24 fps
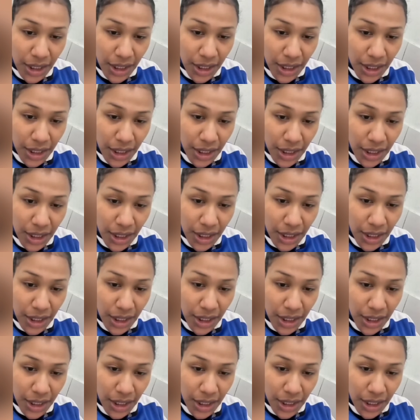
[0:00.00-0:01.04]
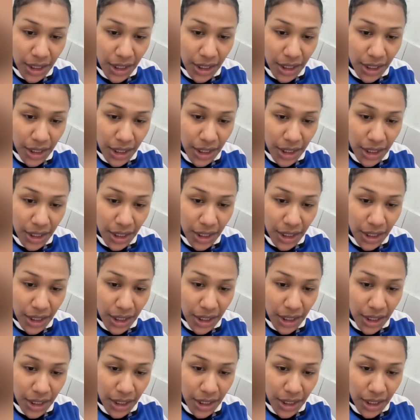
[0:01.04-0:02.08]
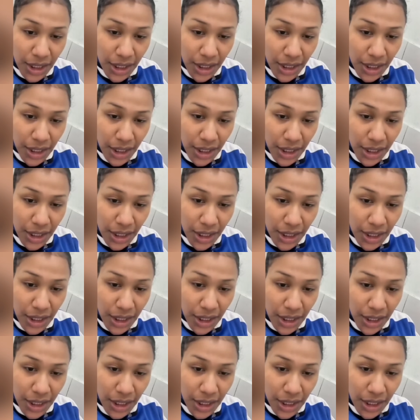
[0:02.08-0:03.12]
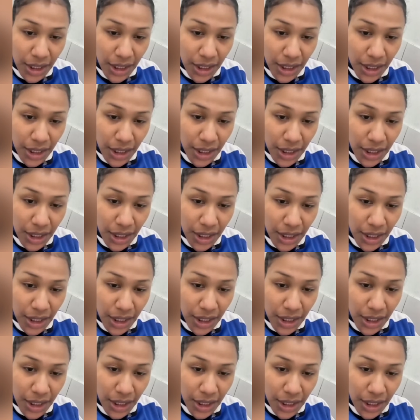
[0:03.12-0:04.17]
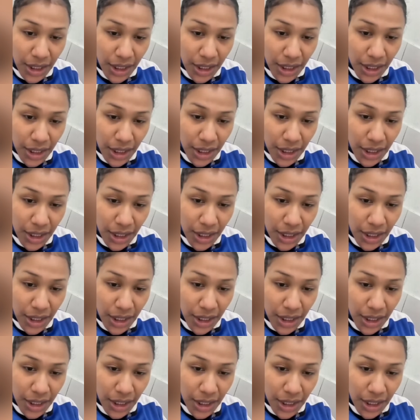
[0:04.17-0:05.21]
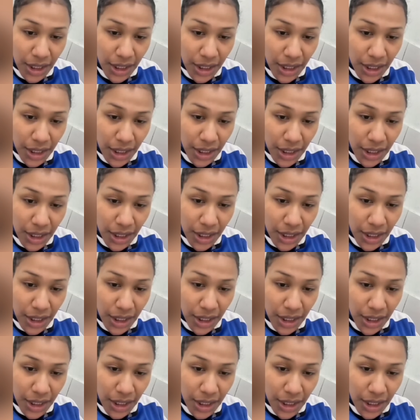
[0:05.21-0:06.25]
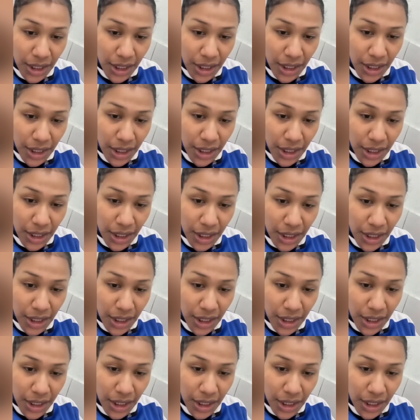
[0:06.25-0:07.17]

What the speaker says: The person shown says nothing.